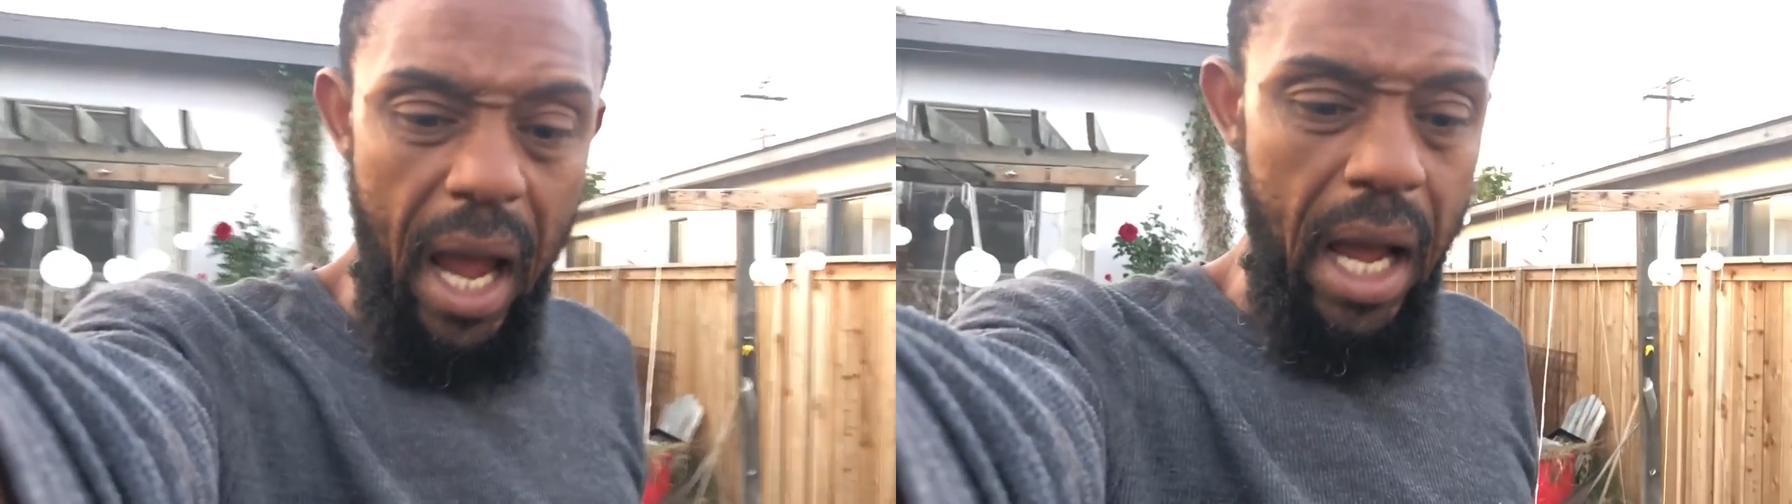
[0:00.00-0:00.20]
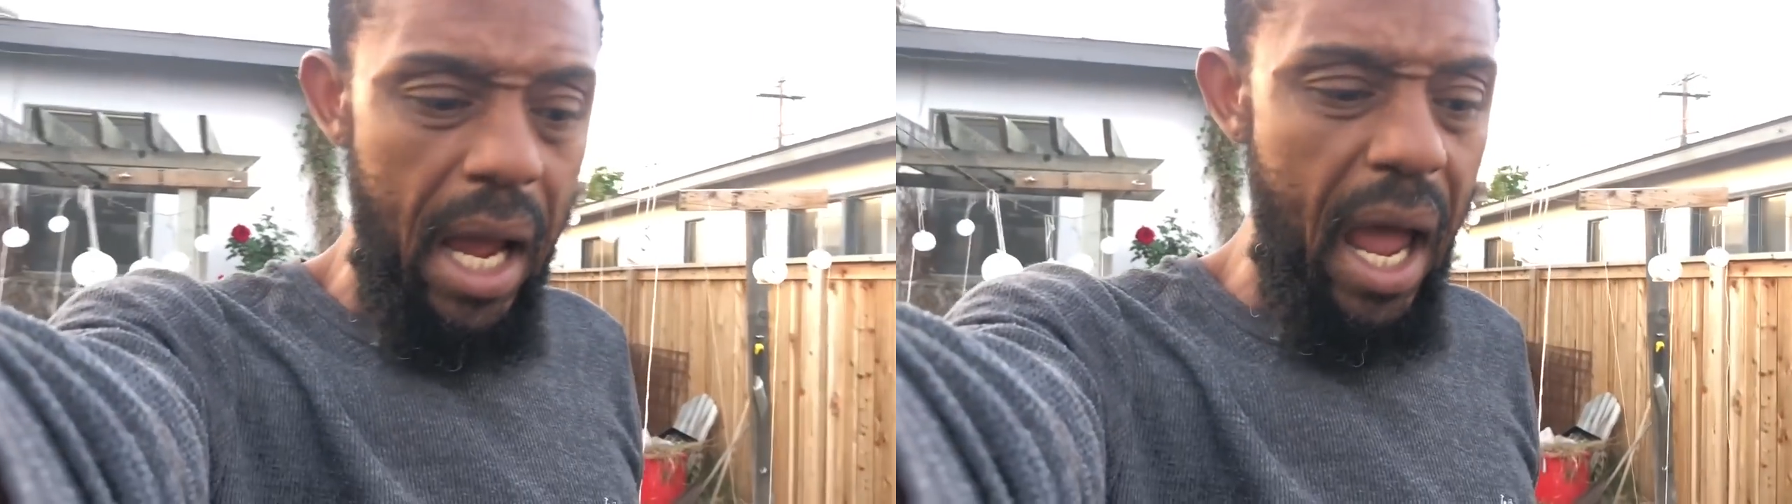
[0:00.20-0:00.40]

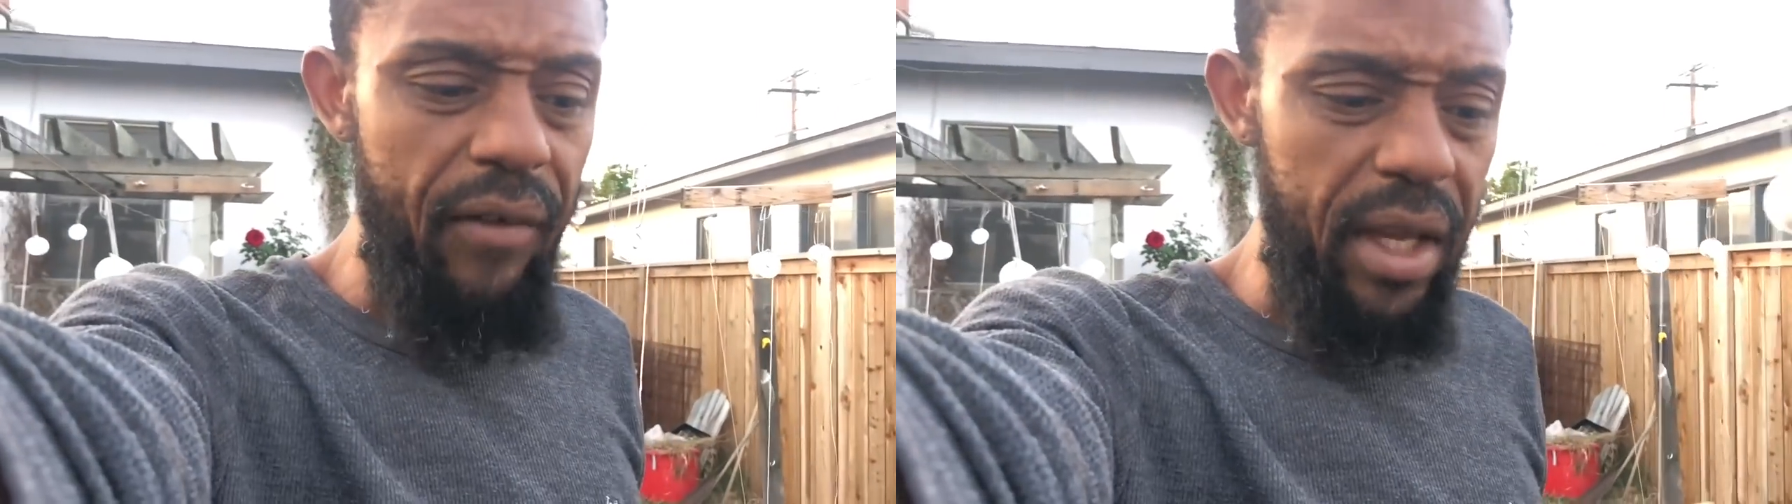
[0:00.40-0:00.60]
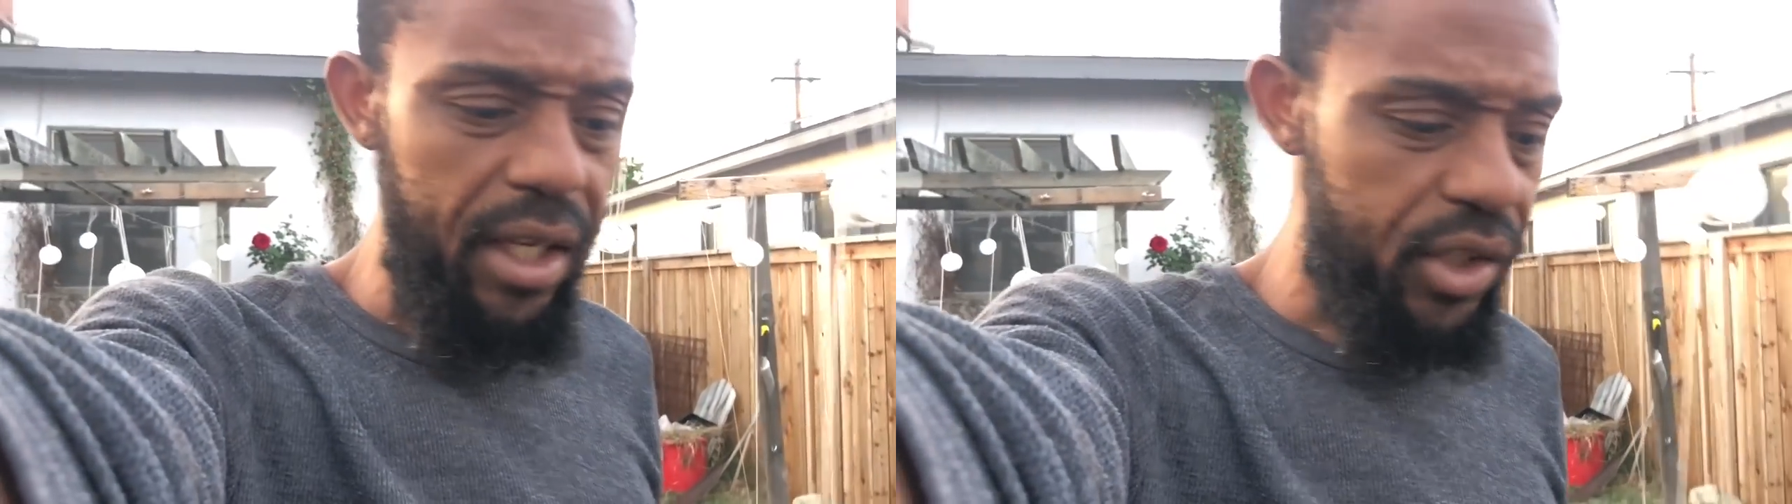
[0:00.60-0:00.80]
Uh, I
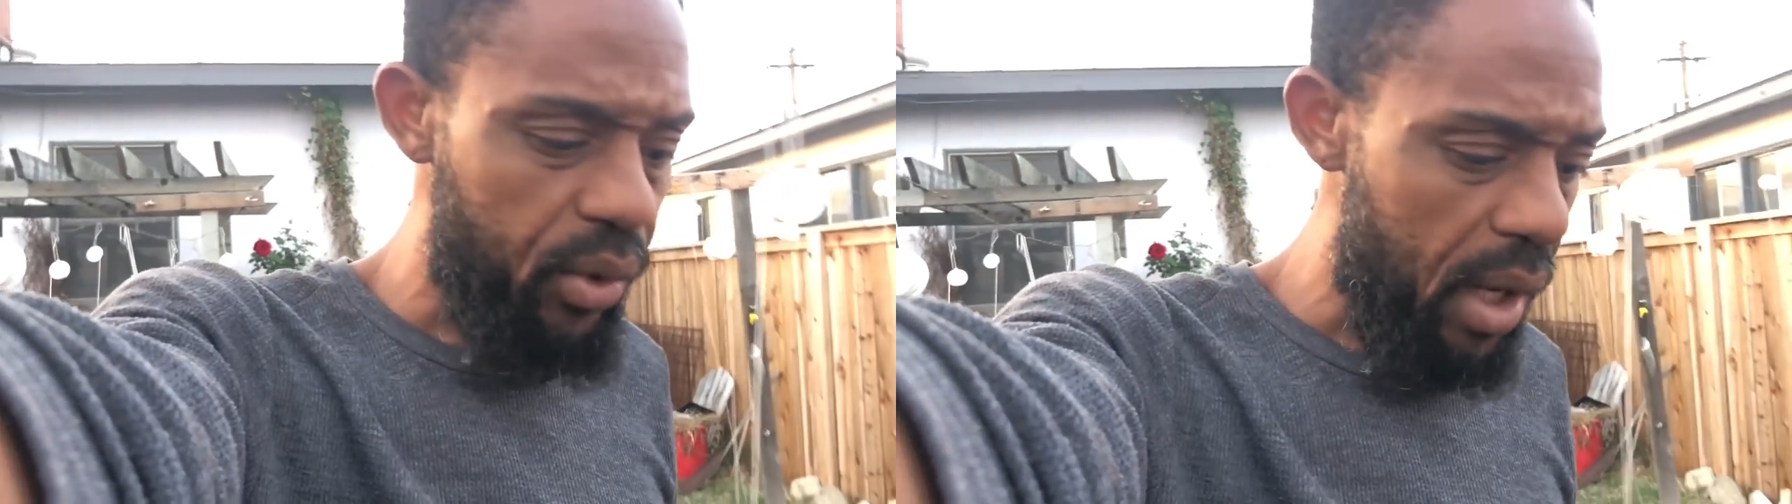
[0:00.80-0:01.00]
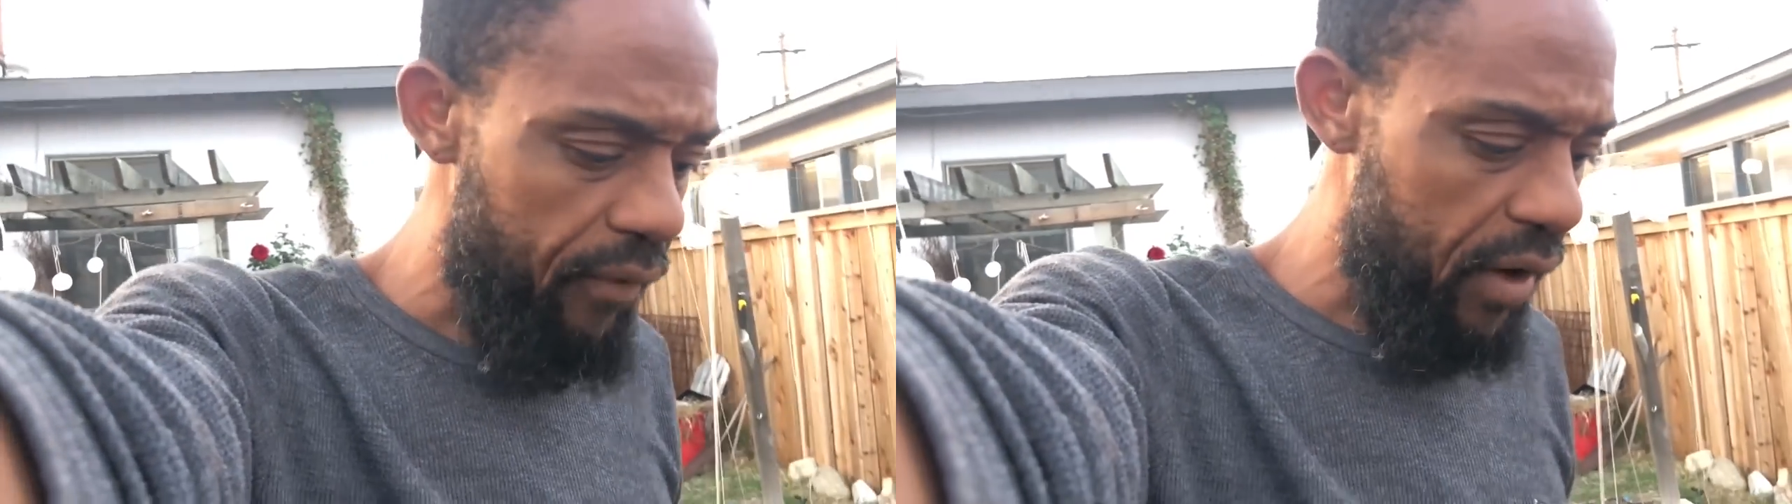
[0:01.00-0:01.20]
have an
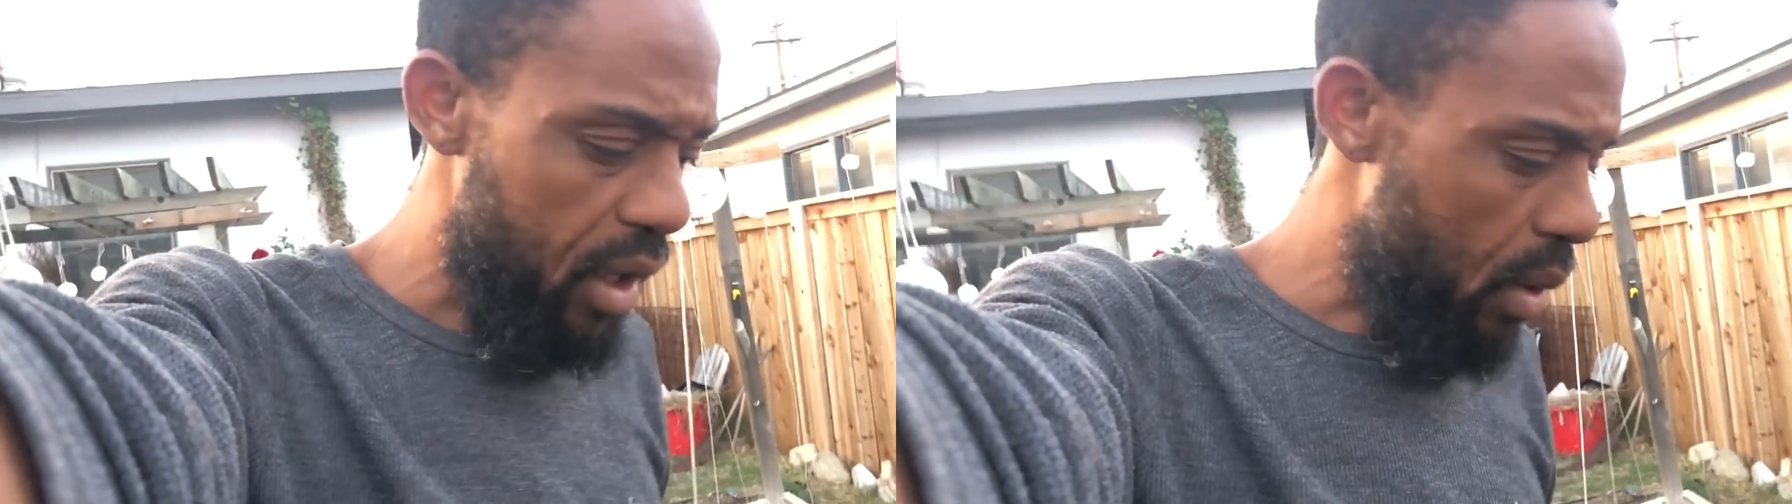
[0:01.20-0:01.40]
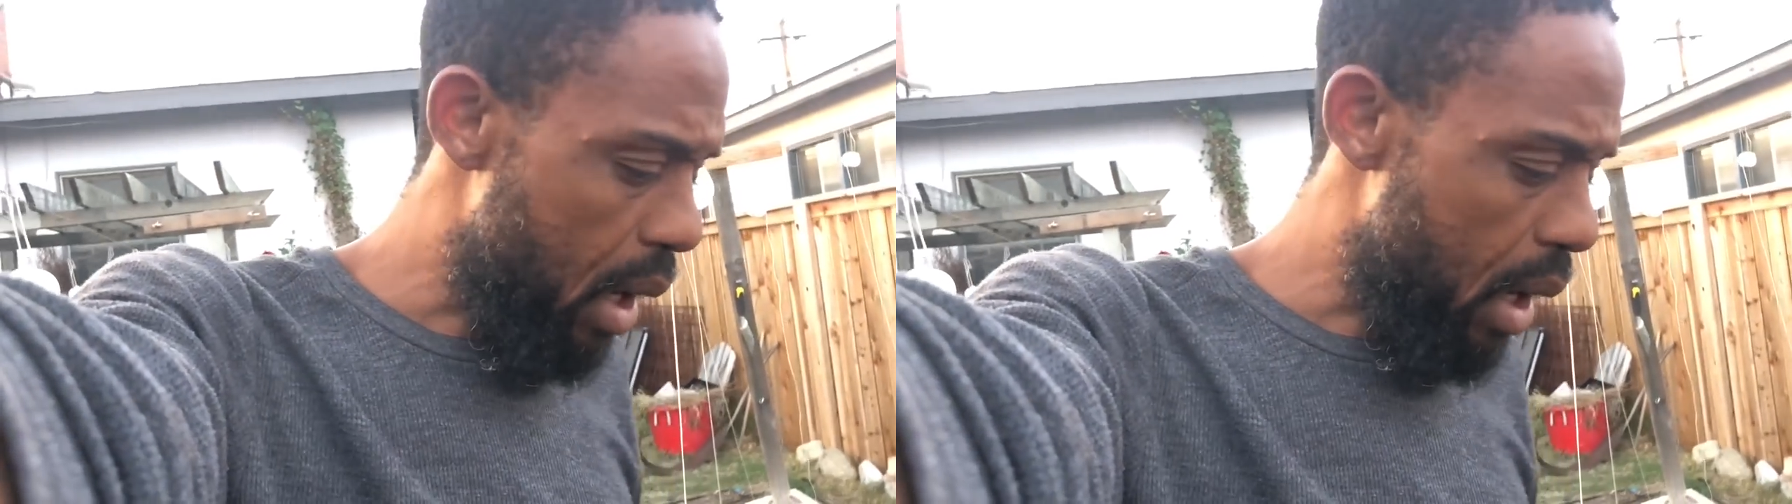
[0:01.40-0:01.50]
Instagram video